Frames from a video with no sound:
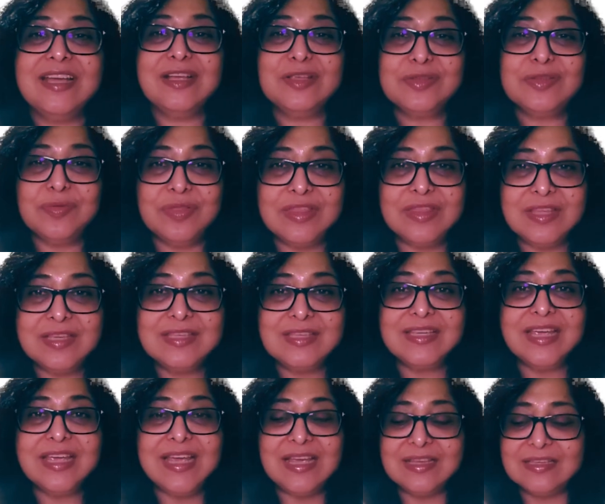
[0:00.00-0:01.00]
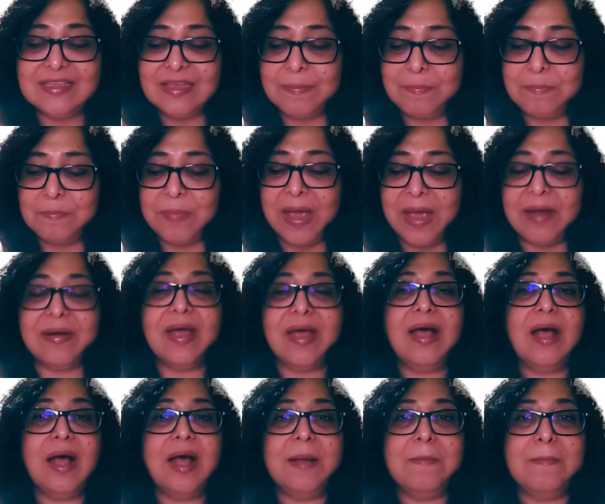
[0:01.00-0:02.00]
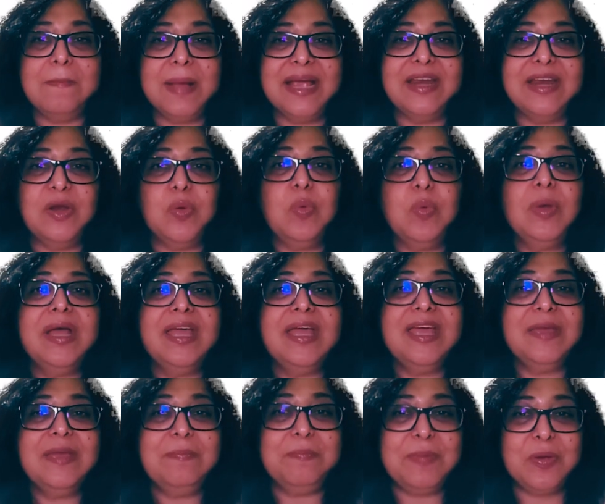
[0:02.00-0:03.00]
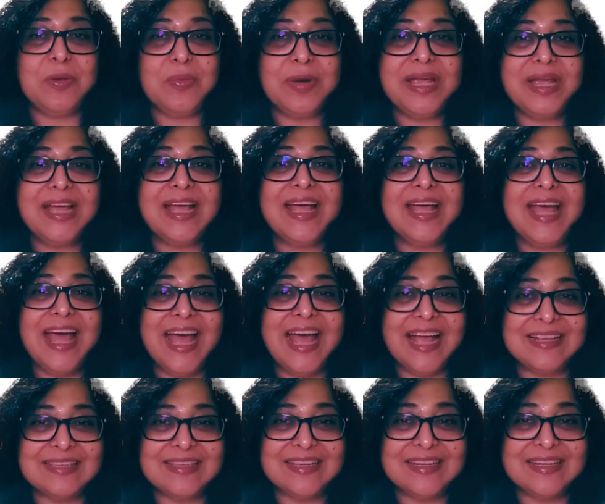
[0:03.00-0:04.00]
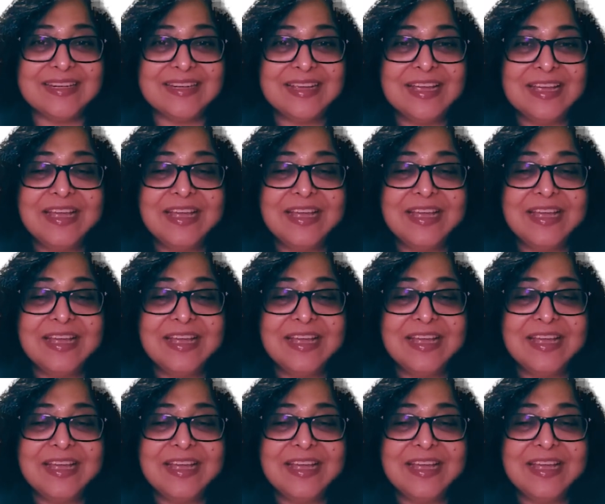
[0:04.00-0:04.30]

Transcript: So this is para-aminohippuric acid.